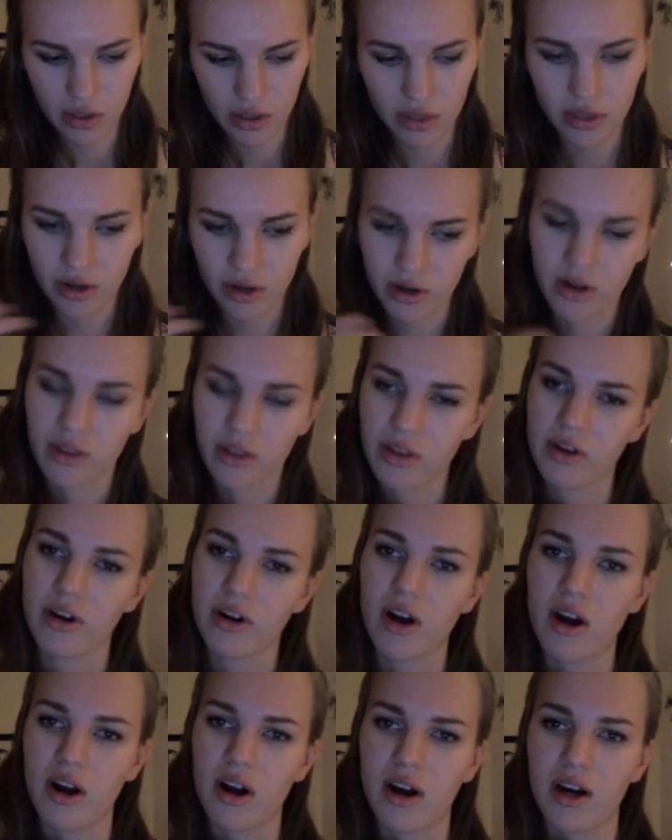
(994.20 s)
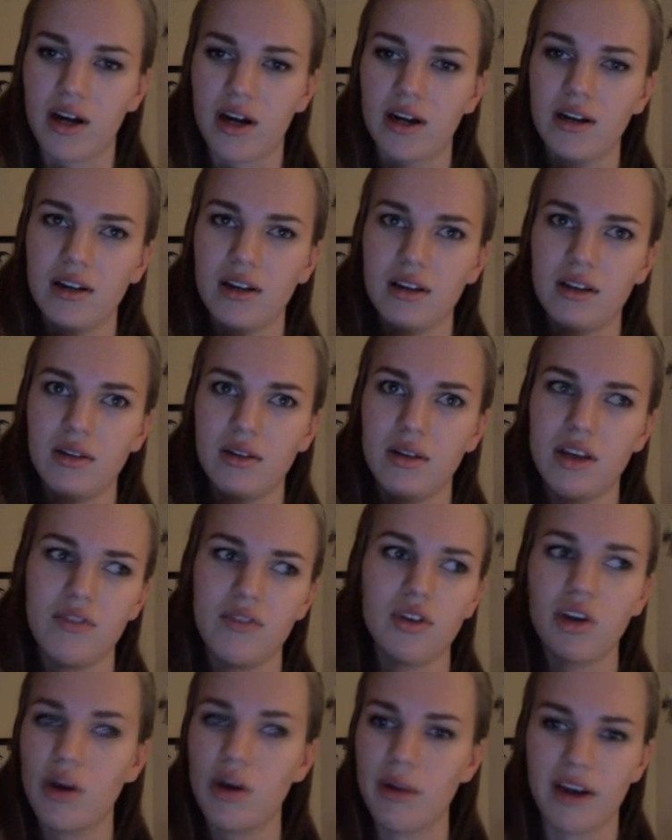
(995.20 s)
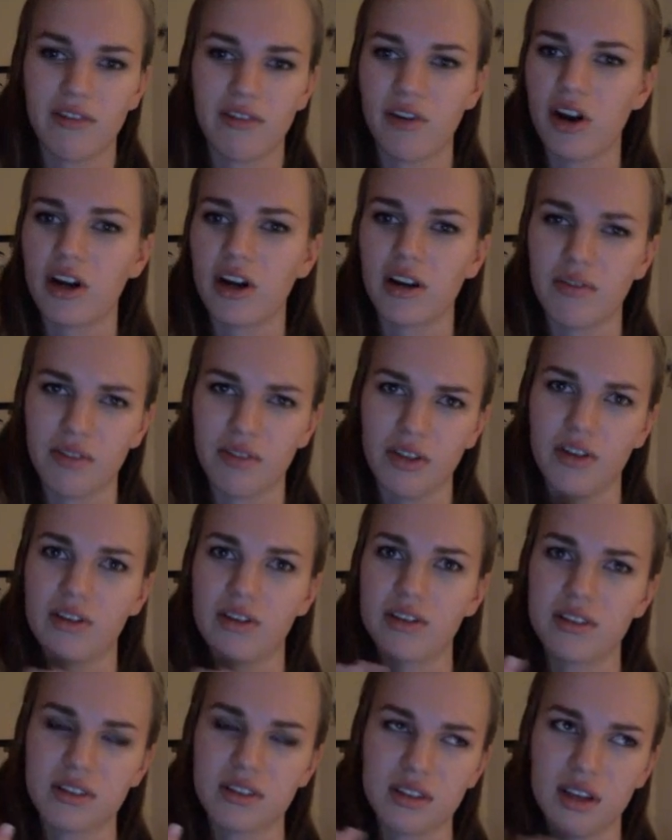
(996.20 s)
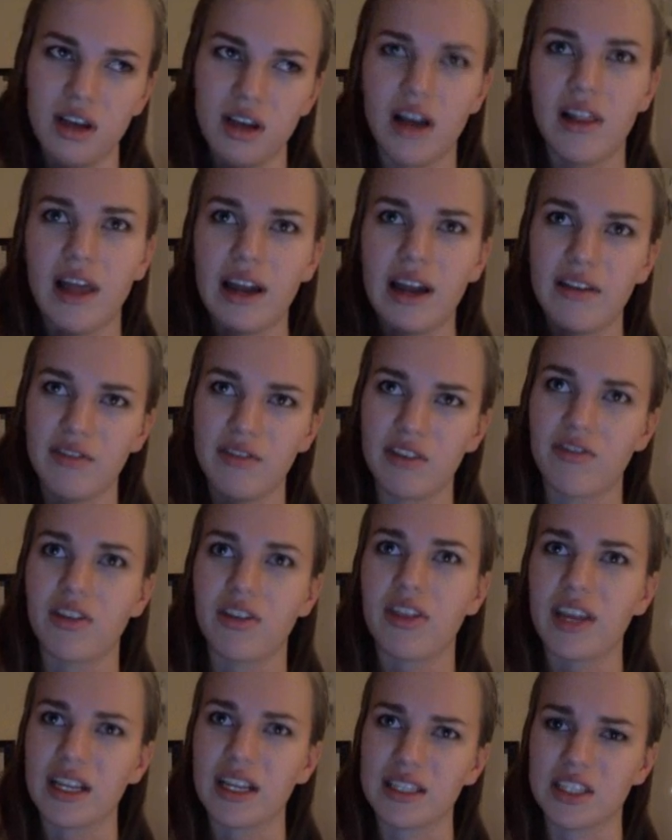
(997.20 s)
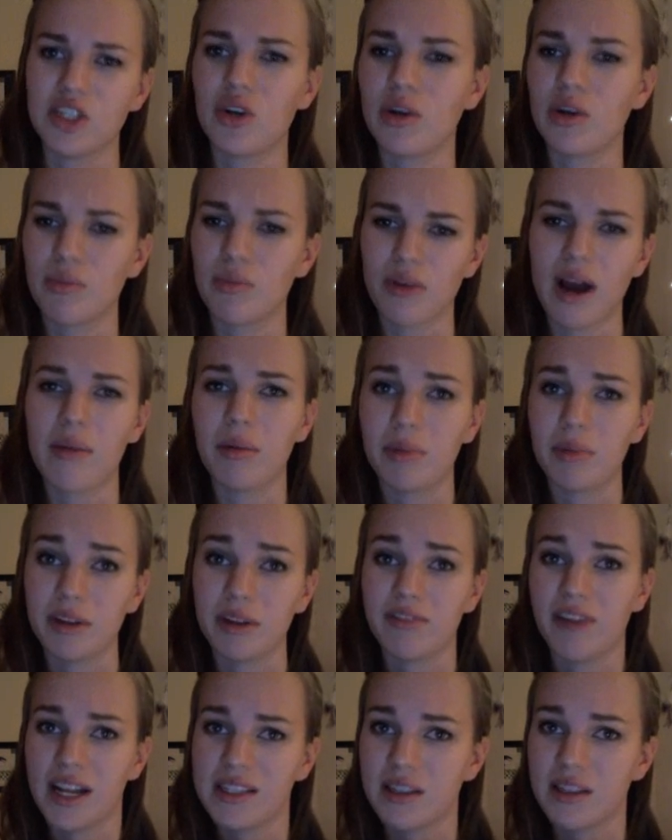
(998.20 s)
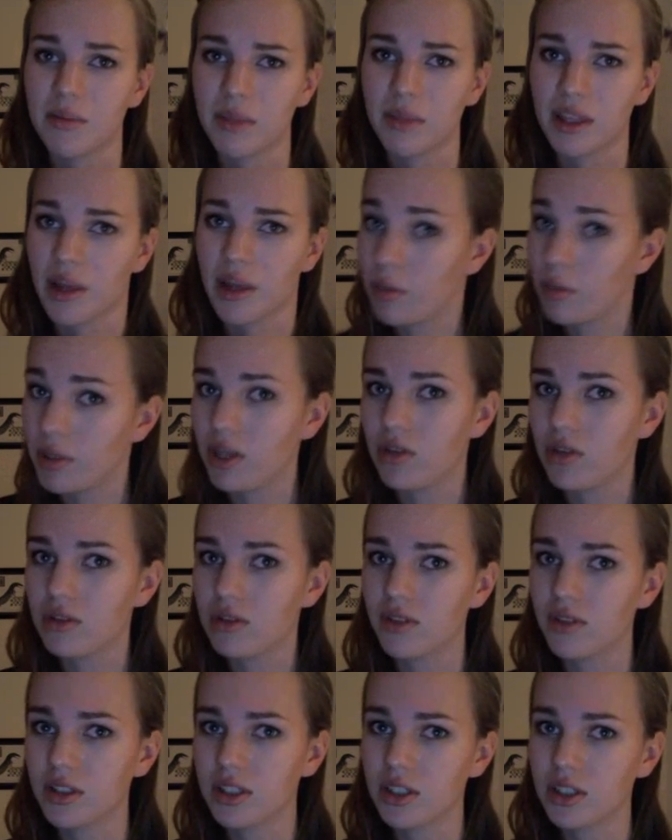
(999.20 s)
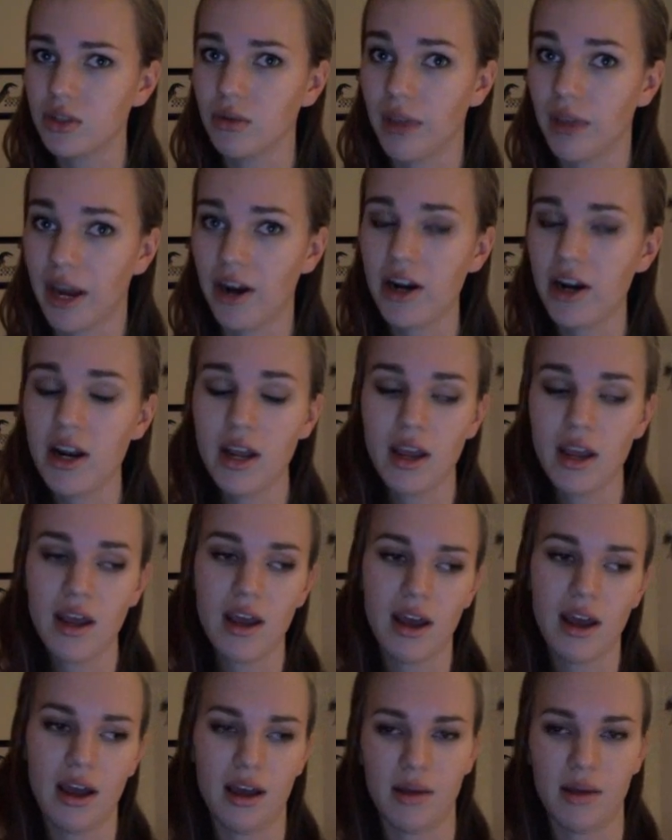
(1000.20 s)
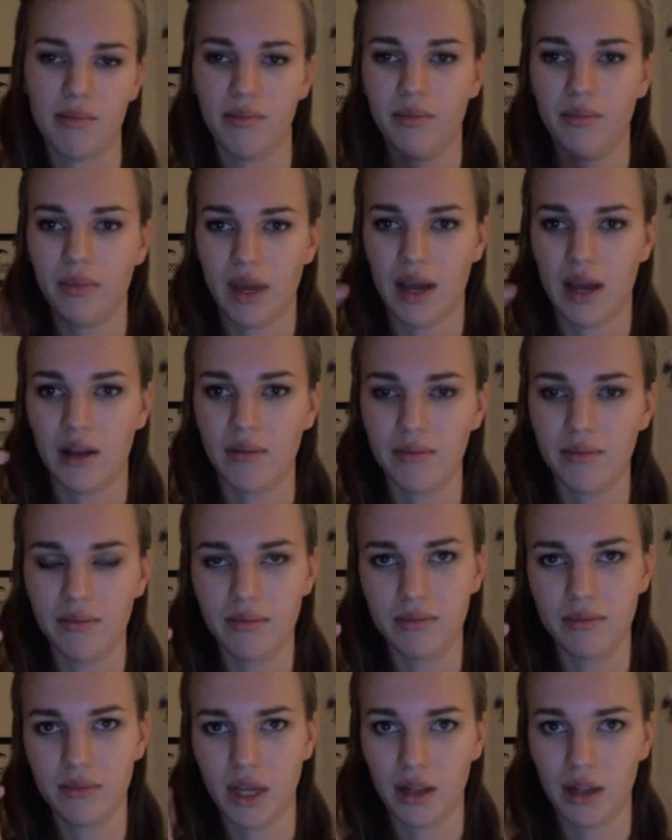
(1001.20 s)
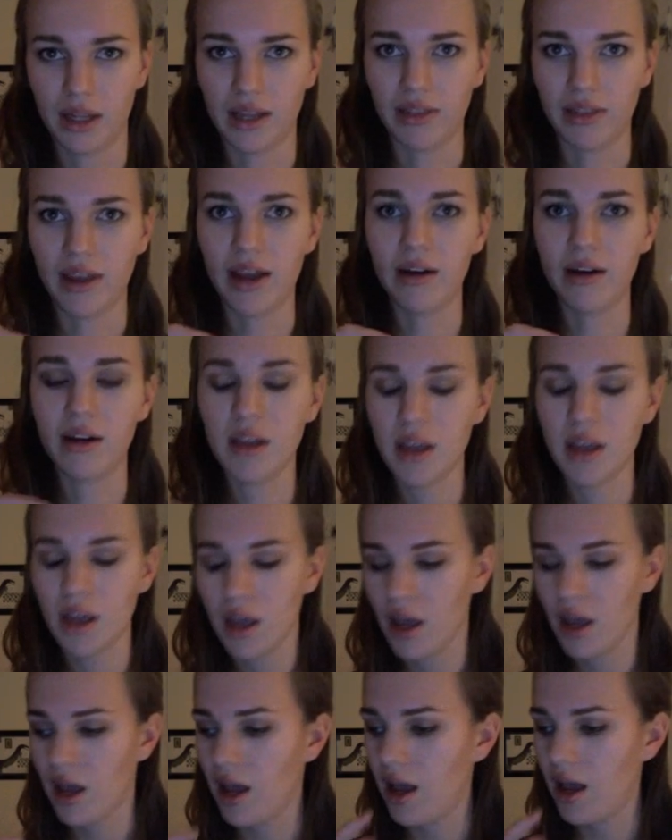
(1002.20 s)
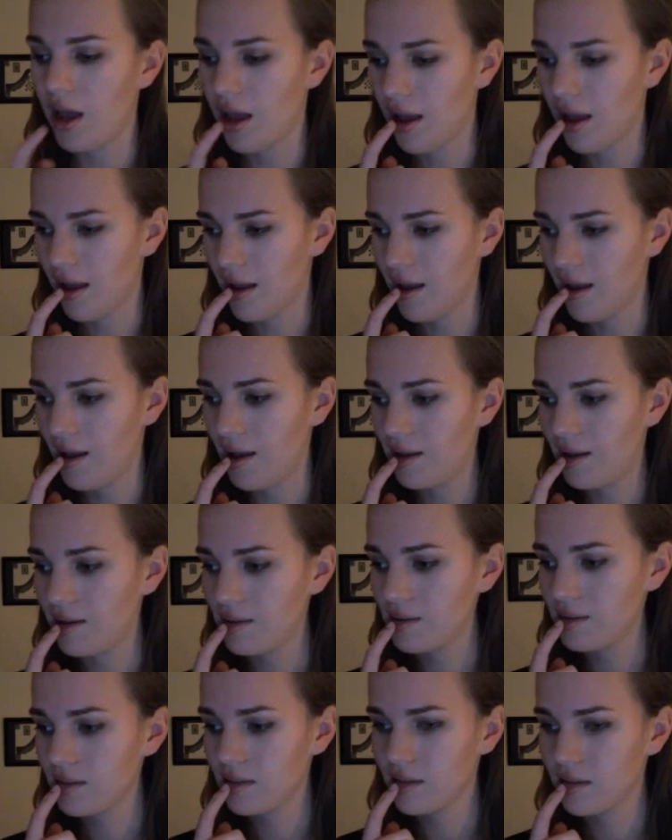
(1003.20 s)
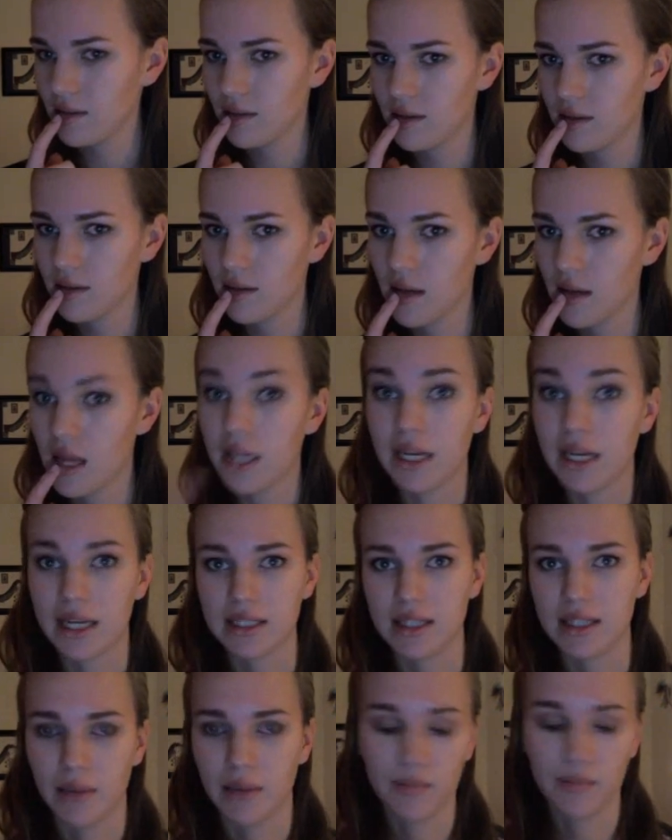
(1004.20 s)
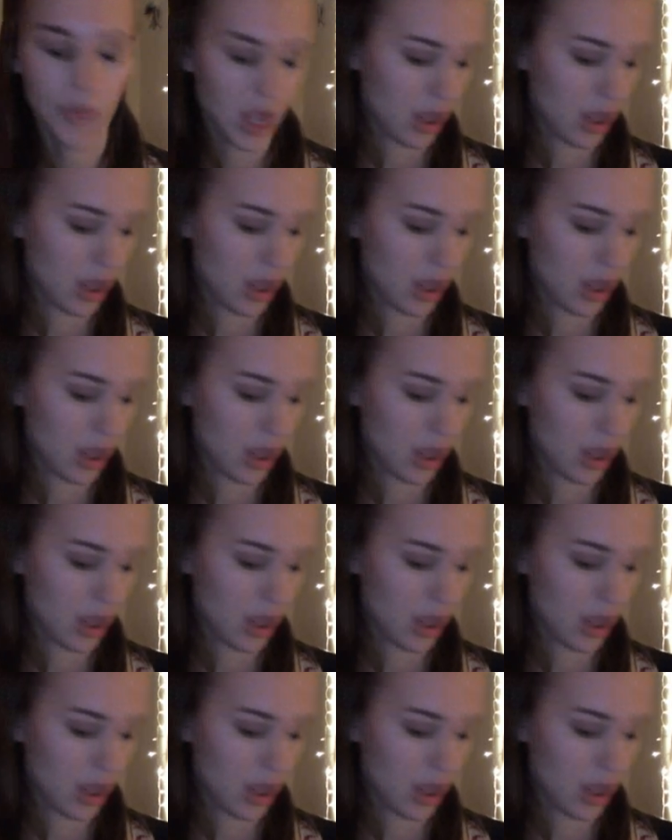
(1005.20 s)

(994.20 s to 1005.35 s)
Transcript: there are, if you go back far enough, there's a lot of different things, and you can probably find something that would be useful to you there. I'll link that. And next thing,